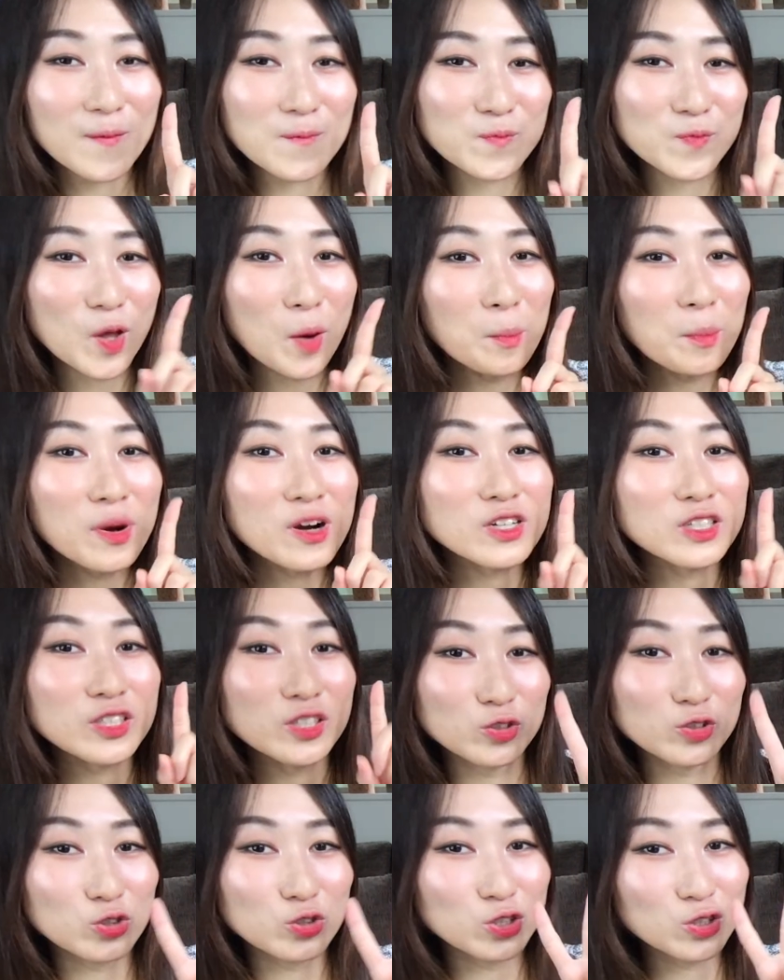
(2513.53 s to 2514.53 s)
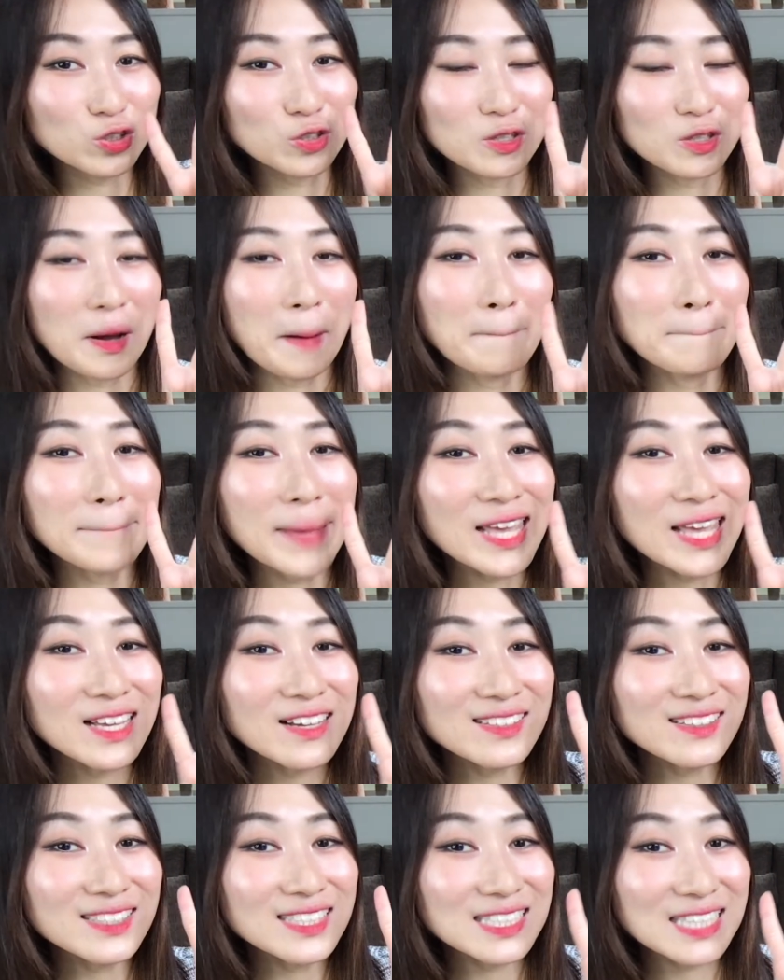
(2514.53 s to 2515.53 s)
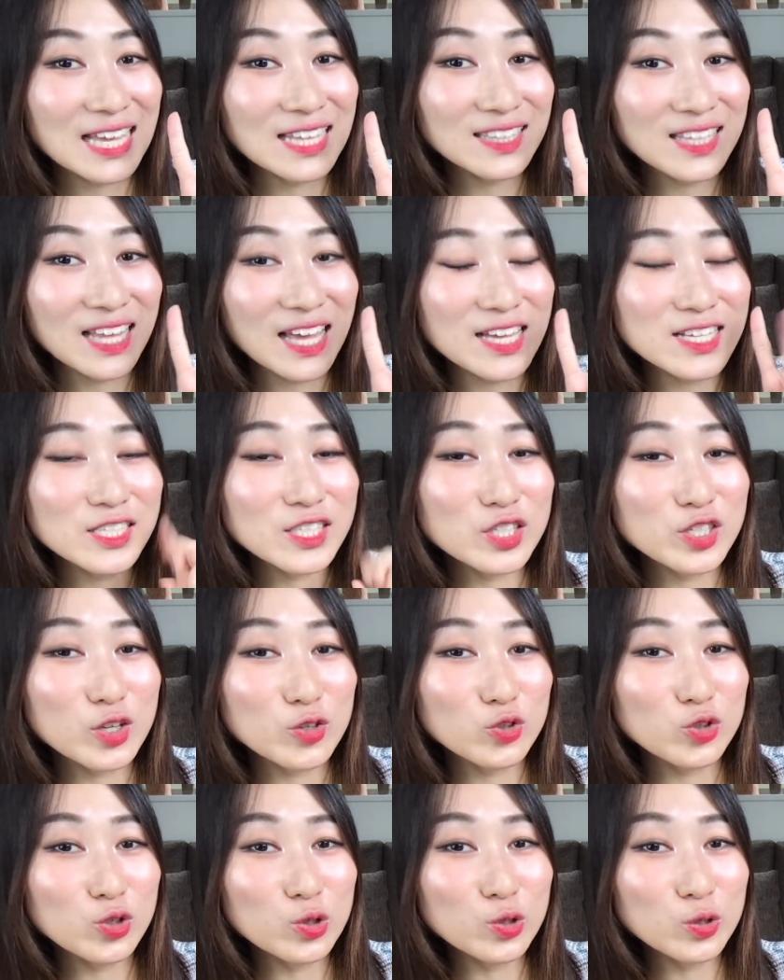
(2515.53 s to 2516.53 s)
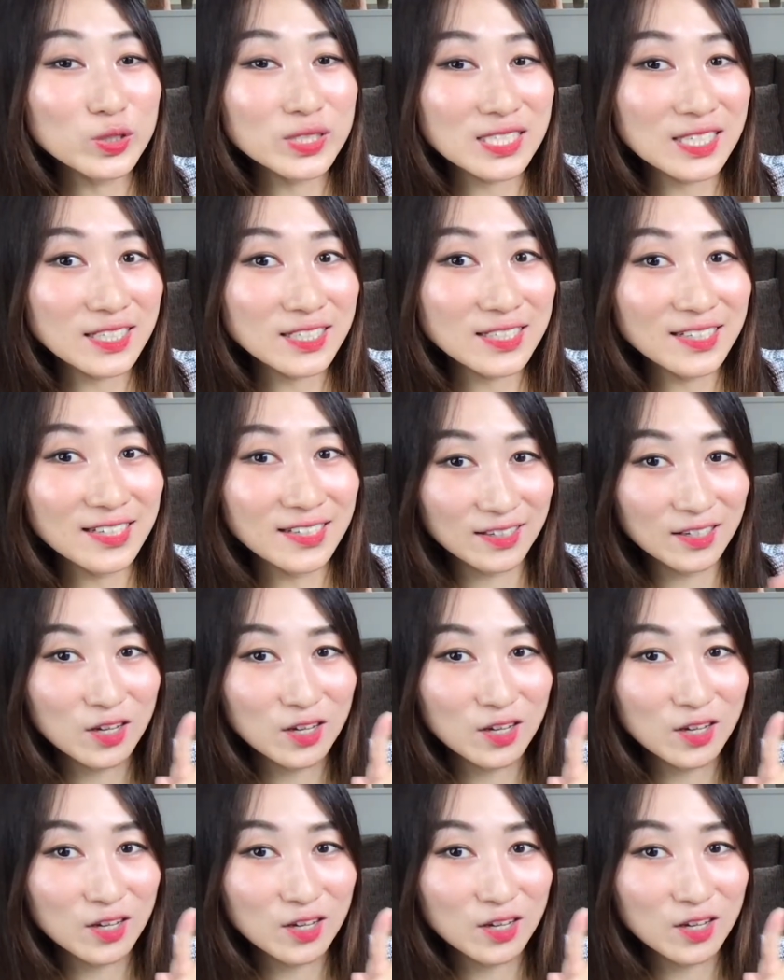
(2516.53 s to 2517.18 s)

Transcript: Number two, make a sentence using